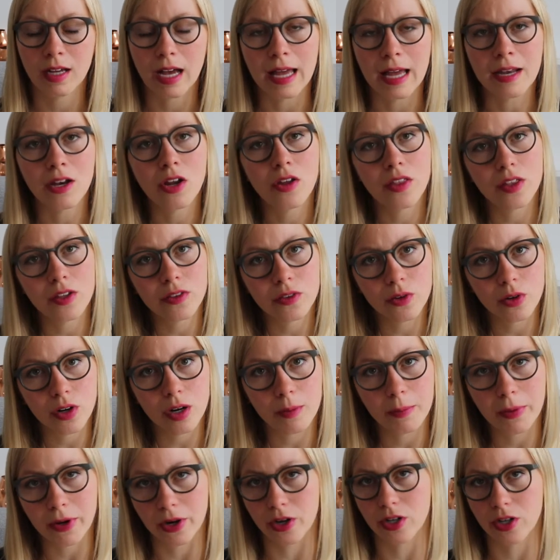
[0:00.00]
I know that there
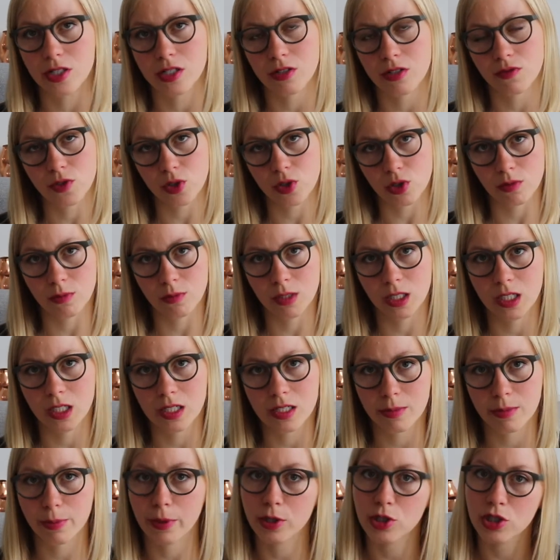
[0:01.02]
are parts of Germany,
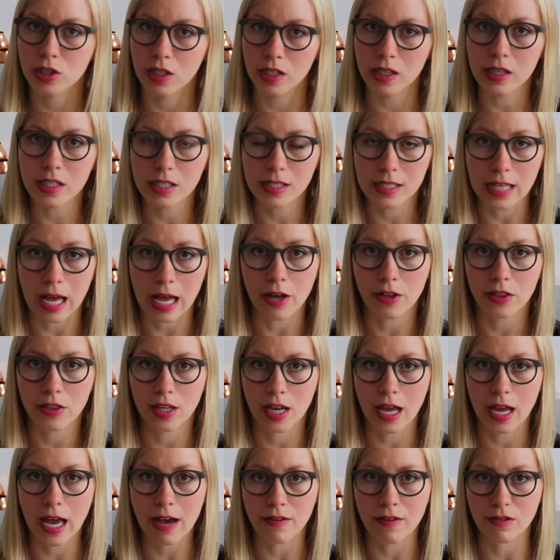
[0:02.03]
especially in the south,
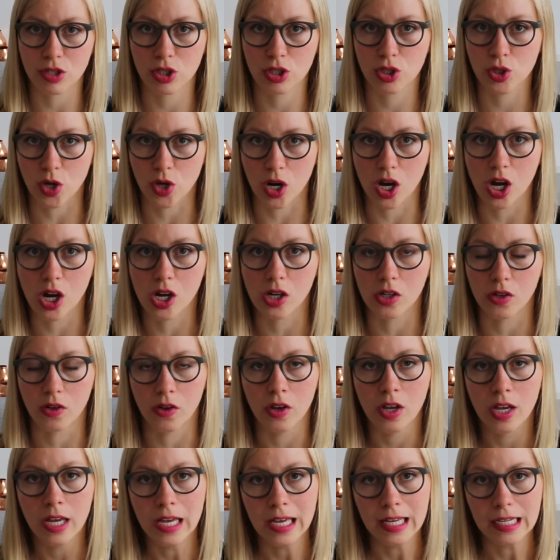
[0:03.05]
that have a strong
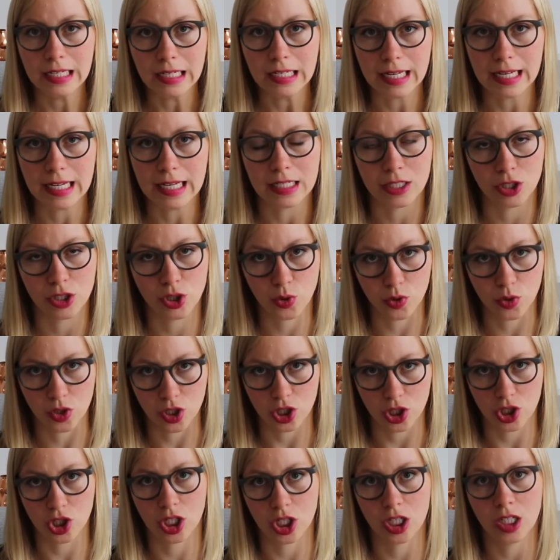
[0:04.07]
knitting
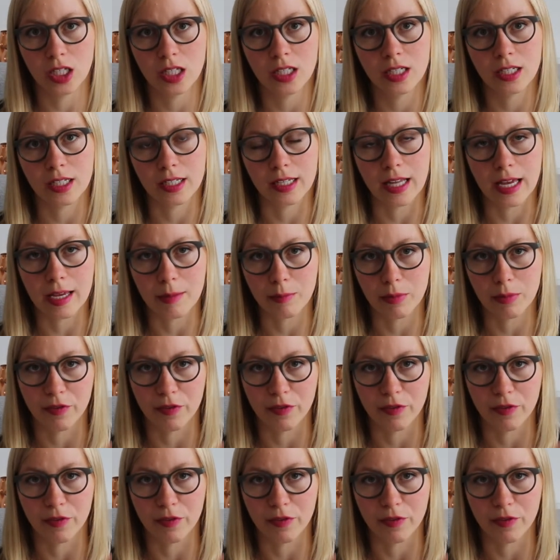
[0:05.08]
tradition, like